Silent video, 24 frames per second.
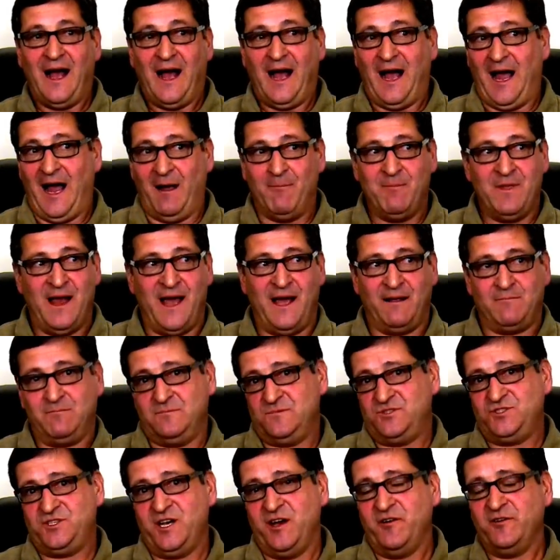I'm
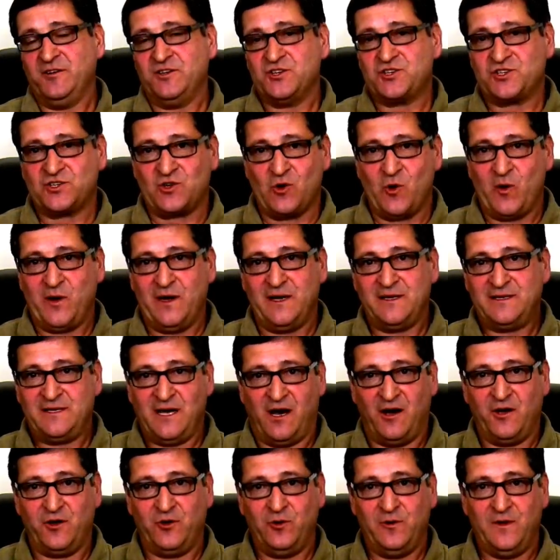not sharing the story to
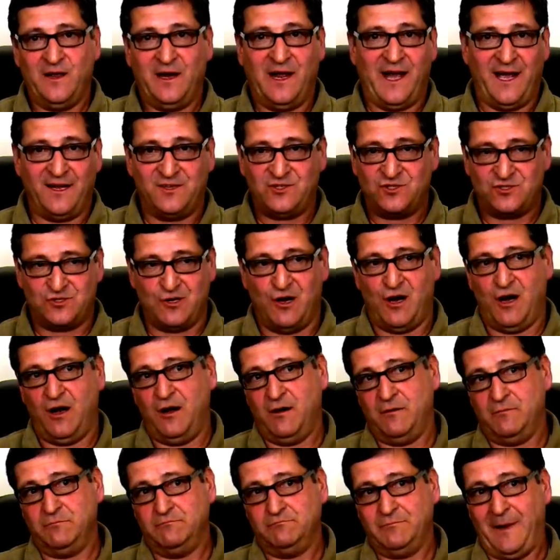tell you that I
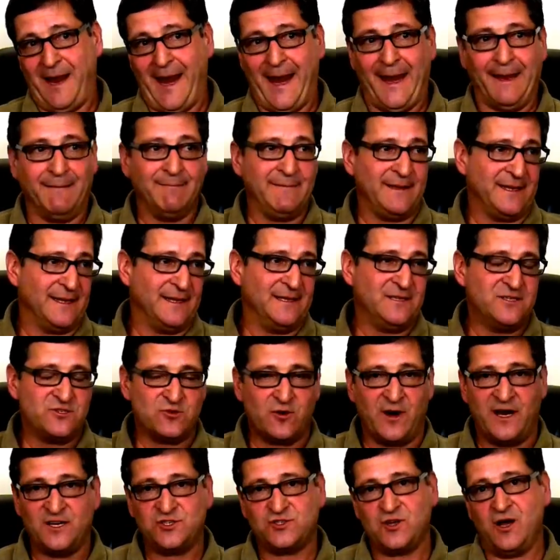saw aliens
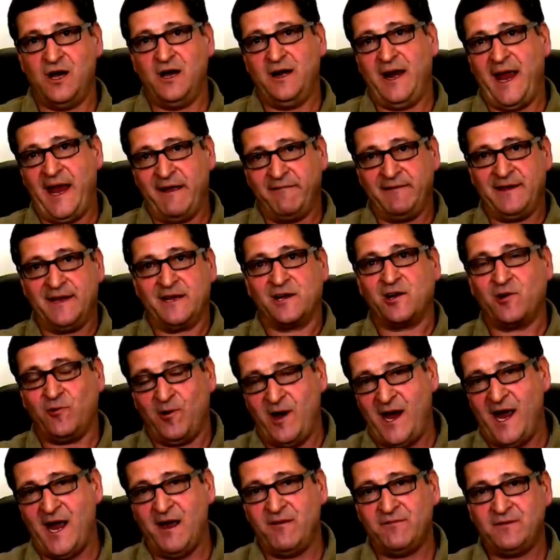or I saw an alien
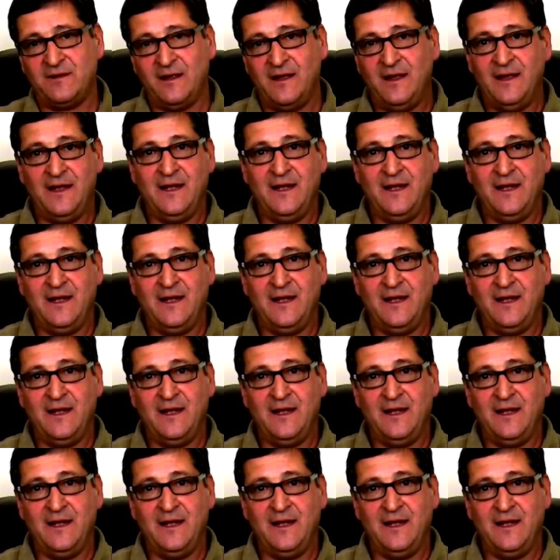craft.